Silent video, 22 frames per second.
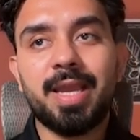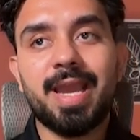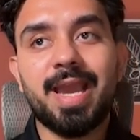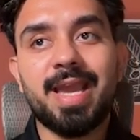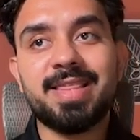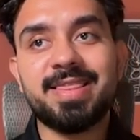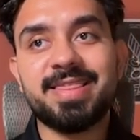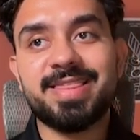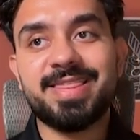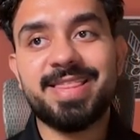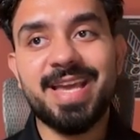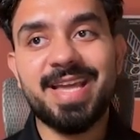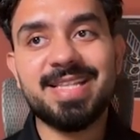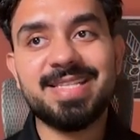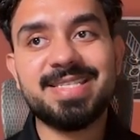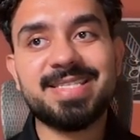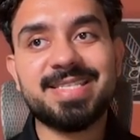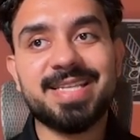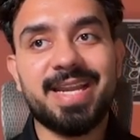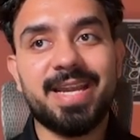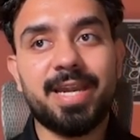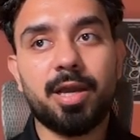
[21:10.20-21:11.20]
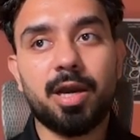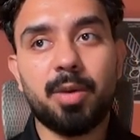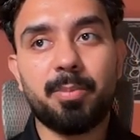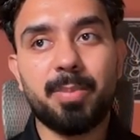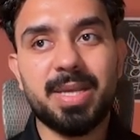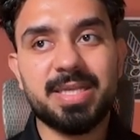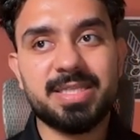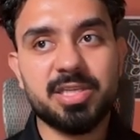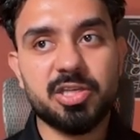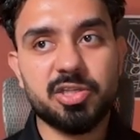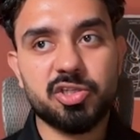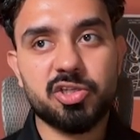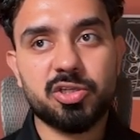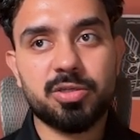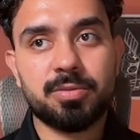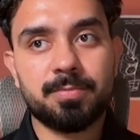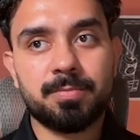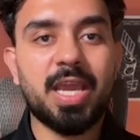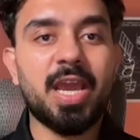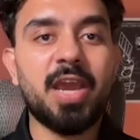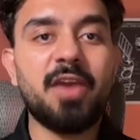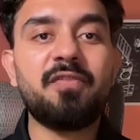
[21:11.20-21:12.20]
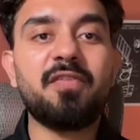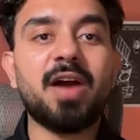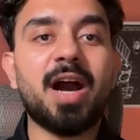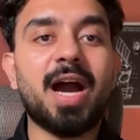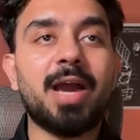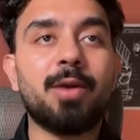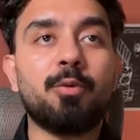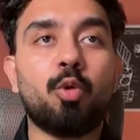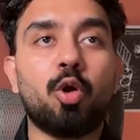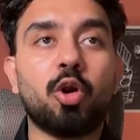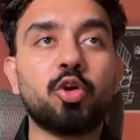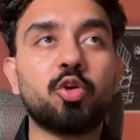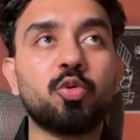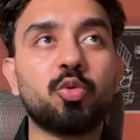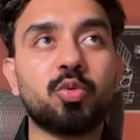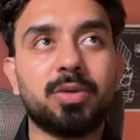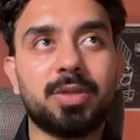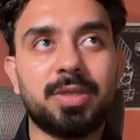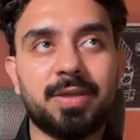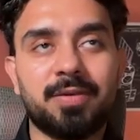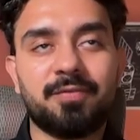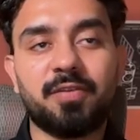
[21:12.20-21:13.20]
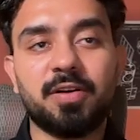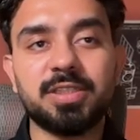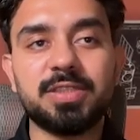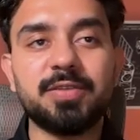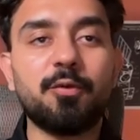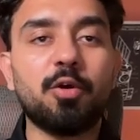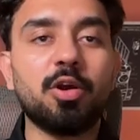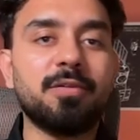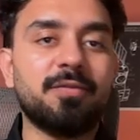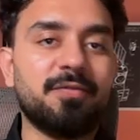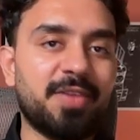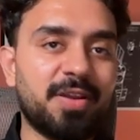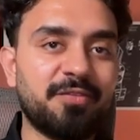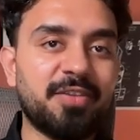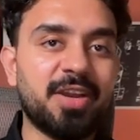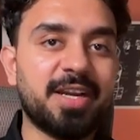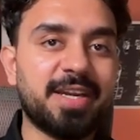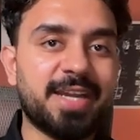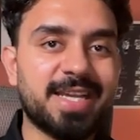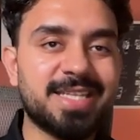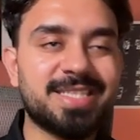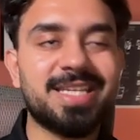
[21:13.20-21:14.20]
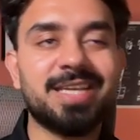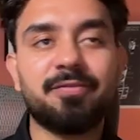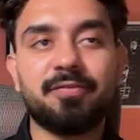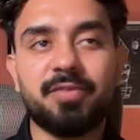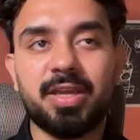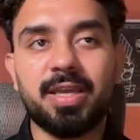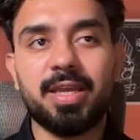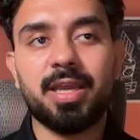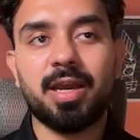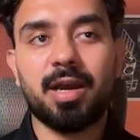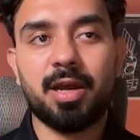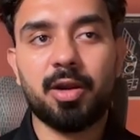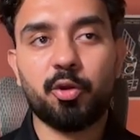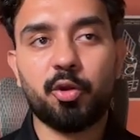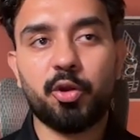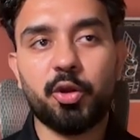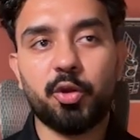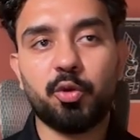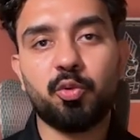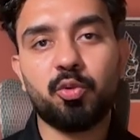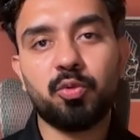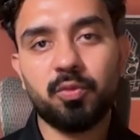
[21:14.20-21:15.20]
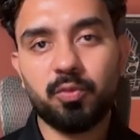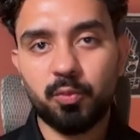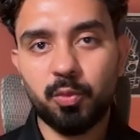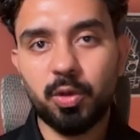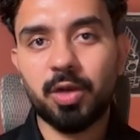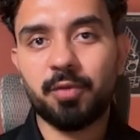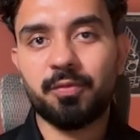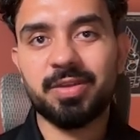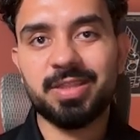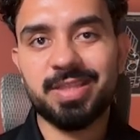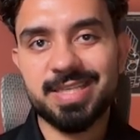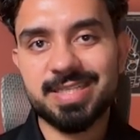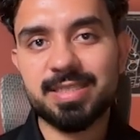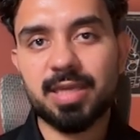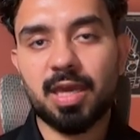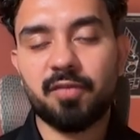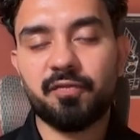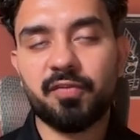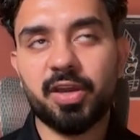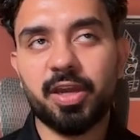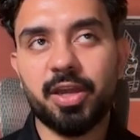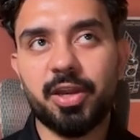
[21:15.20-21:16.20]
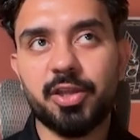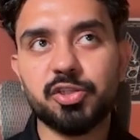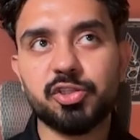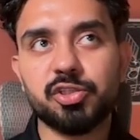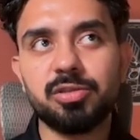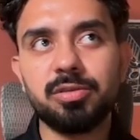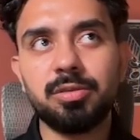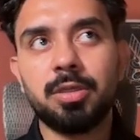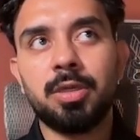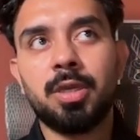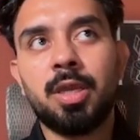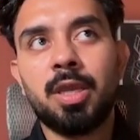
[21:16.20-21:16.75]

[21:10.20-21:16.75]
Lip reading: and then send a message. If I want to, first of all, when we are testing, we are going to work with this configuration.